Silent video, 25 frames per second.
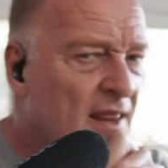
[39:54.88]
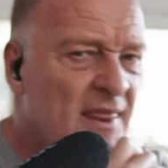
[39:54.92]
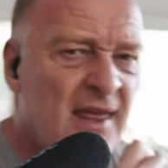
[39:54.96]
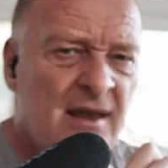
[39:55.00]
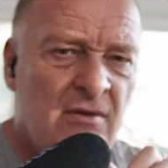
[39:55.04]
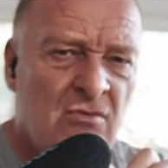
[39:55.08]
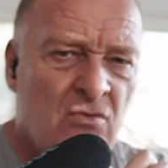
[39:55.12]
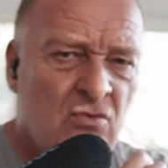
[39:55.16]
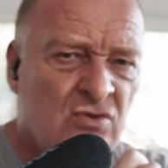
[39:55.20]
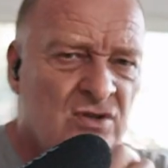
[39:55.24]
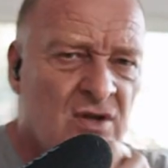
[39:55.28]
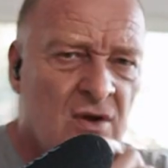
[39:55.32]

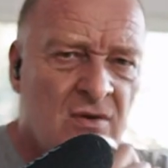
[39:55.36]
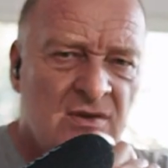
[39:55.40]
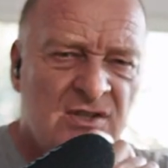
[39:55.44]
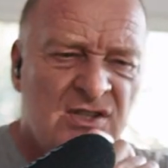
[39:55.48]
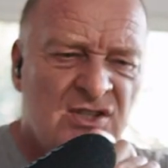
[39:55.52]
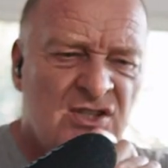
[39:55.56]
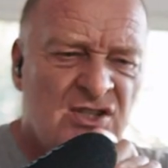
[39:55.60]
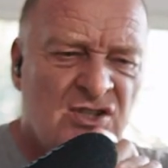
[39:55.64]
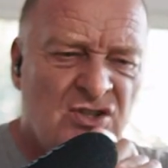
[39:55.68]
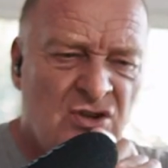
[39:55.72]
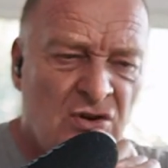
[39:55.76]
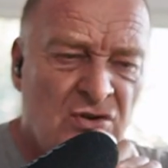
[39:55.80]
And they're also
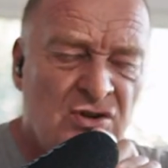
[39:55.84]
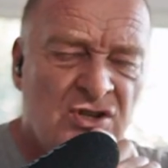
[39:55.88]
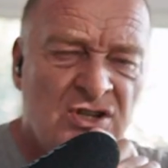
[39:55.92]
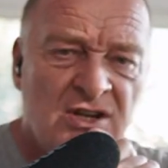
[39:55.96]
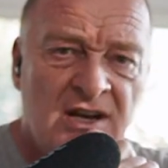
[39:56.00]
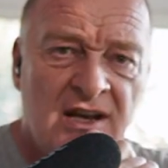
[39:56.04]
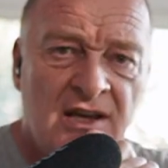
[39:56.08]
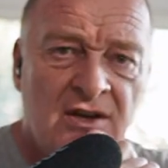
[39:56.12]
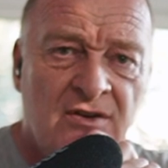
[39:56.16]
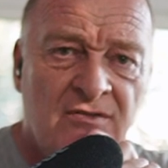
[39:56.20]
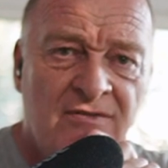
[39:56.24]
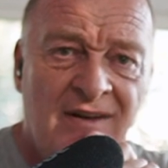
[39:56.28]

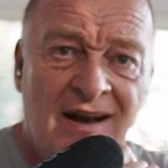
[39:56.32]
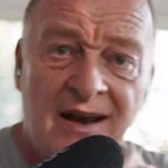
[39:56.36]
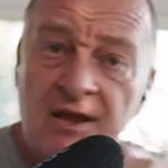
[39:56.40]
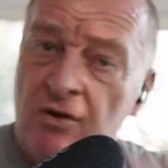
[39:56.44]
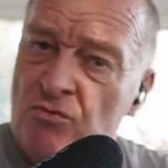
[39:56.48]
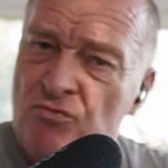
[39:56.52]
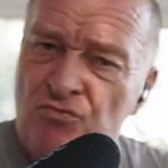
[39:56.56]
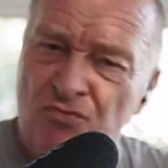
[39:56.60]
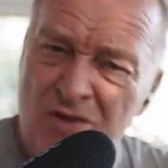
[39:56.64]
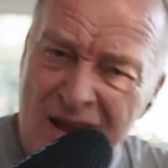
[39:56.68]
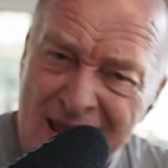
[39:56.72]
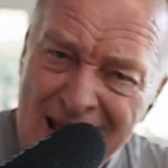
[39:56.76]
astonishingly good
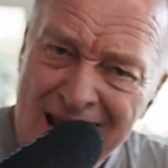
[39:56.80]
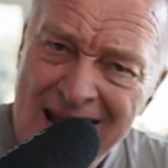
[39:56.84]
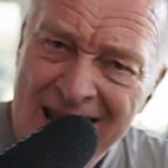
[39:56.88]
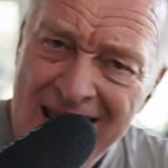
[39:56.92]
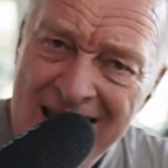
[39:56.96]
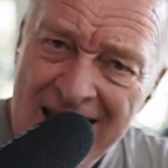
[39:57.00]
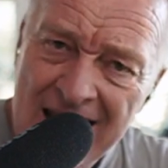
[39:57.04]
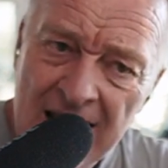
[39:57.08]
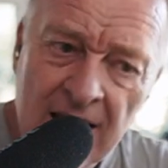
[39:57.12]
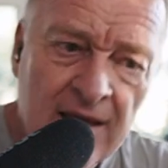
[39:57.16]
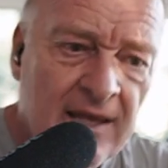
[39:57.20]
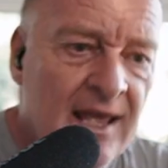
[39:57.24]
value.
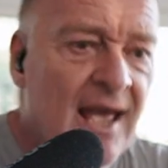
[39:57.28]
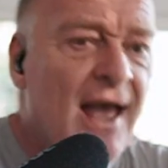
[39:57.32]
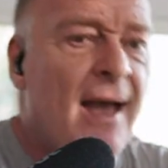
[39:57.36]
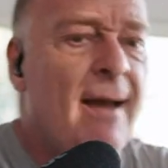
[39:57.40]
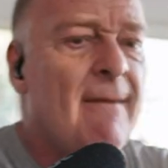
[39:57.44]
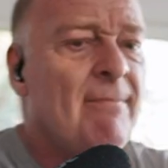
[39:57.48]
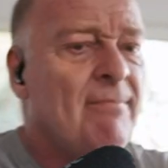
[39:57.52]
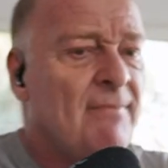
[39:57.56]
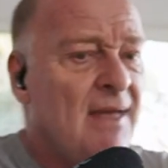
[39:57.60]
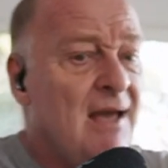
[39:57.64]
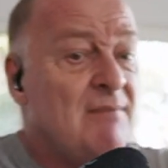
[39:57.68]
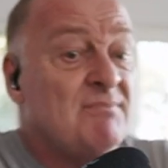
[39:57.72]
Really? Yeah,